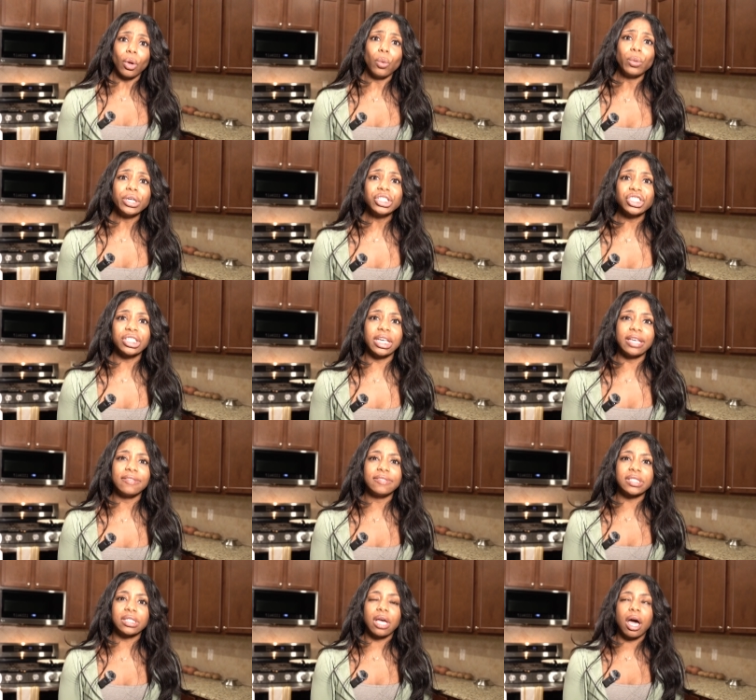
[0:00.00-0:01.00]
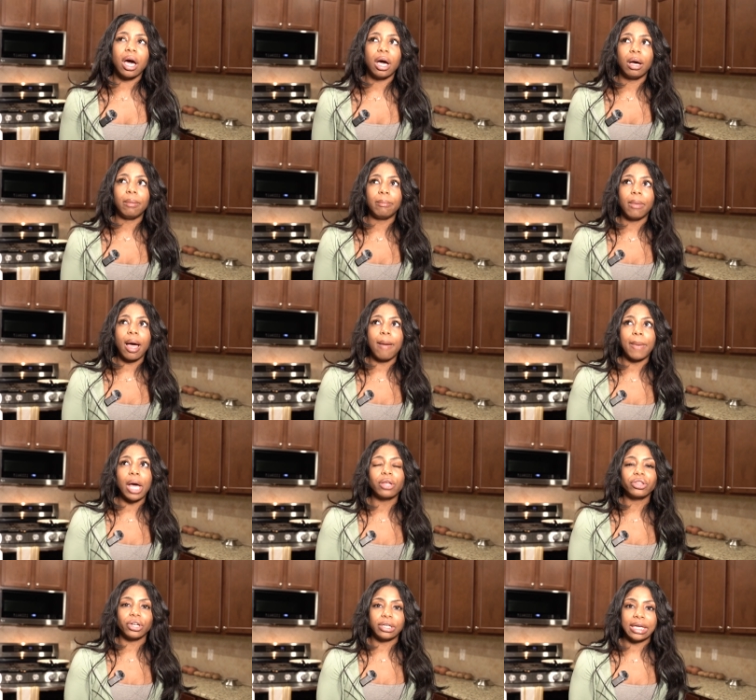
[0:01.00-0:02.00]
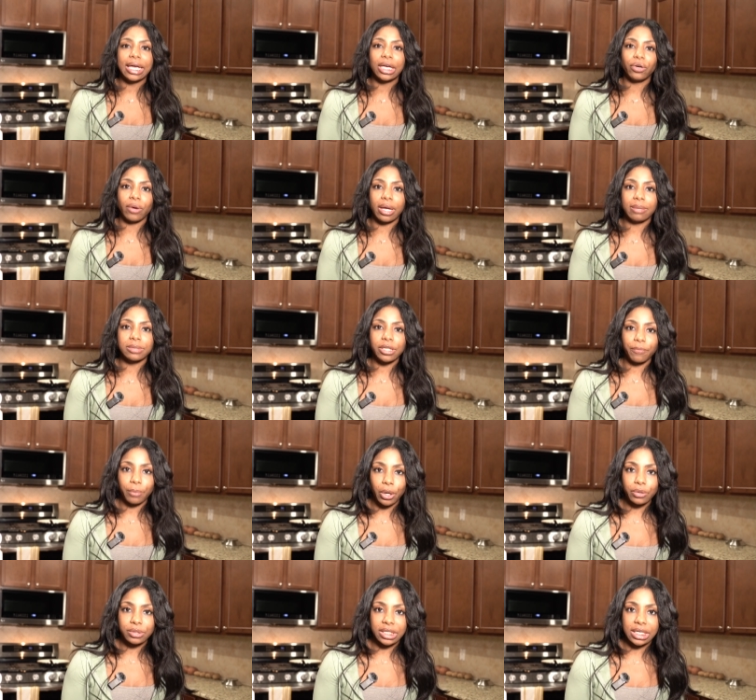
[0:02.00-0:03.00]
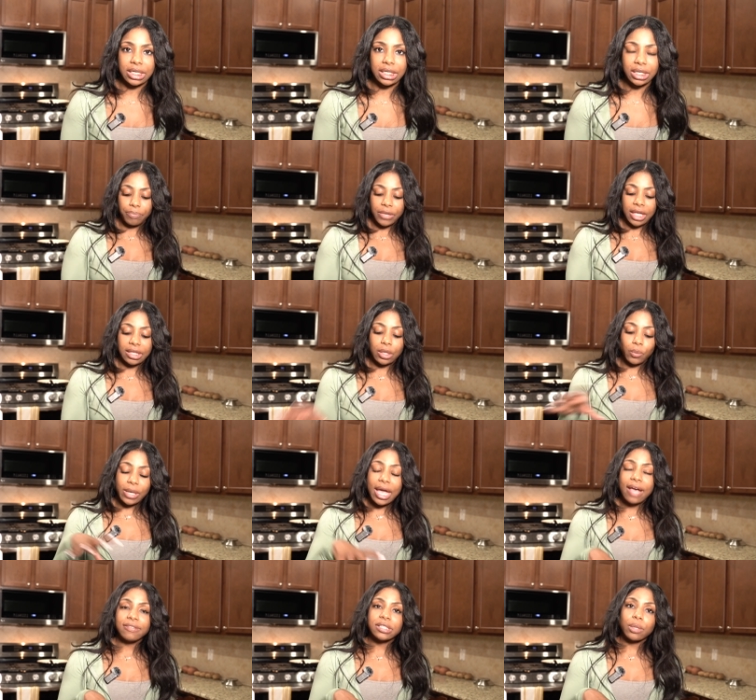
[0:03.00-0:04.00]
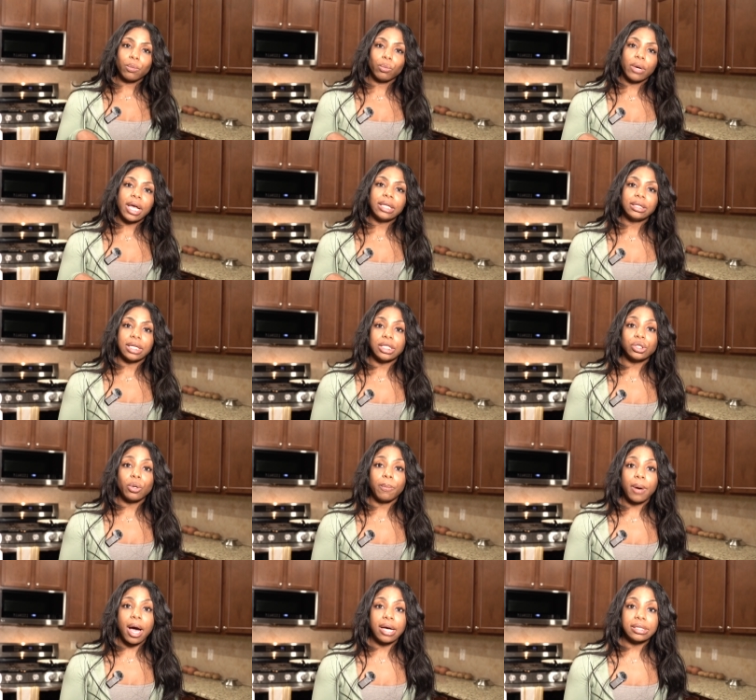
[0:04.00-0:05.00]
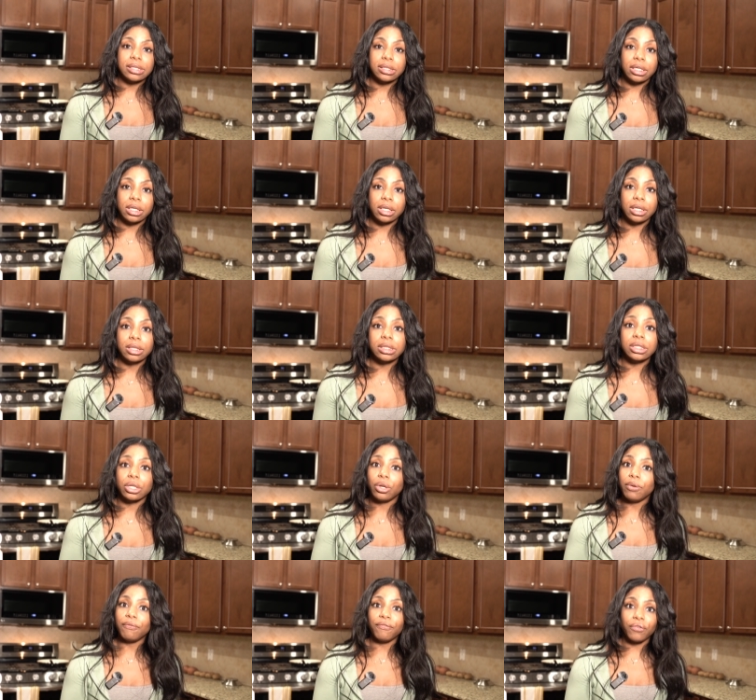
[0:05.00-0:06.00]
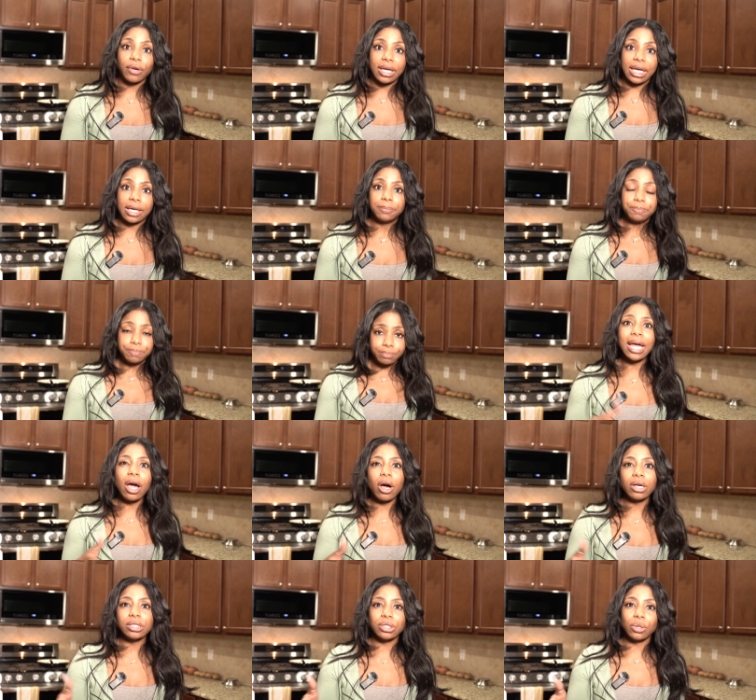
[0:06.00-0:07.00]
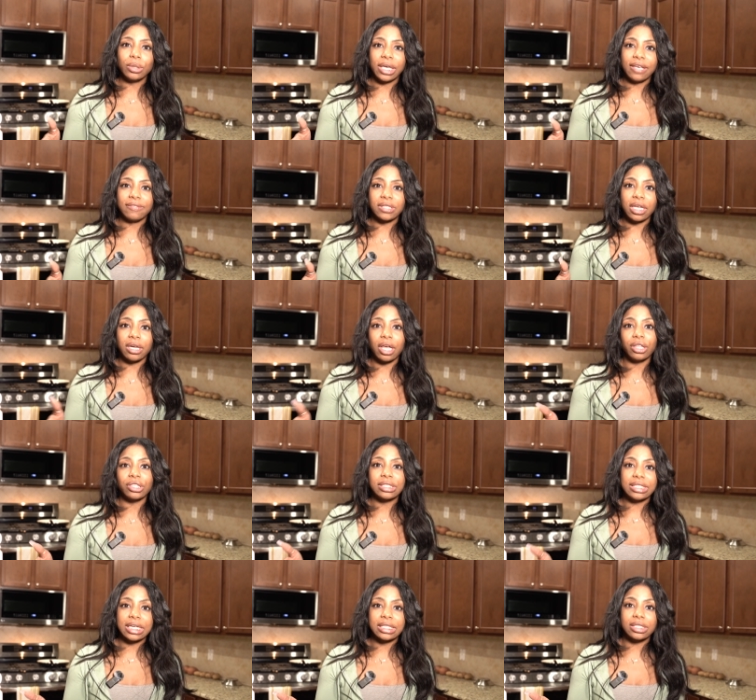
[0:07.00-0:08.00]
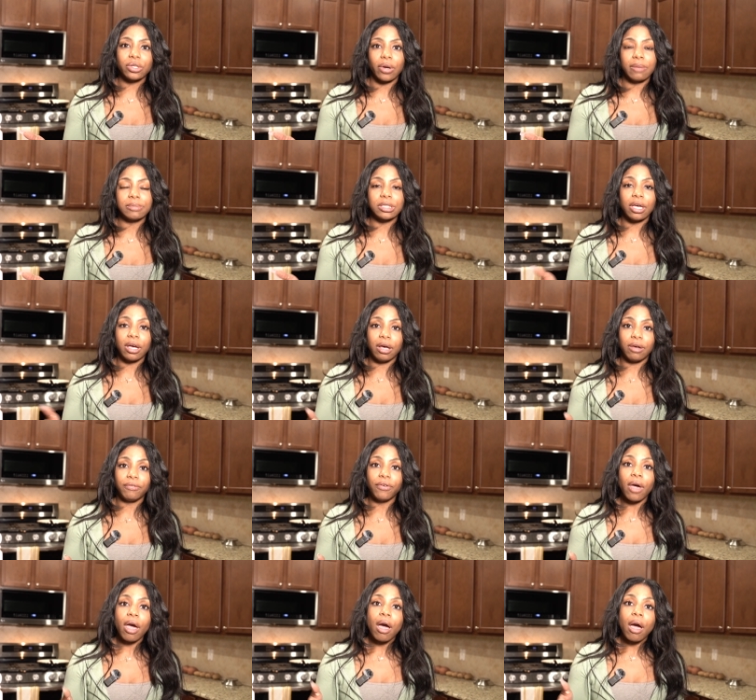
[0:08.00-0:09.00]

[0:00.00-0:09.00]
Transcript: which gives about 38 grams of protein. And then we have some red lentil pasta. It's gluten-free. That also gives another 6 grams of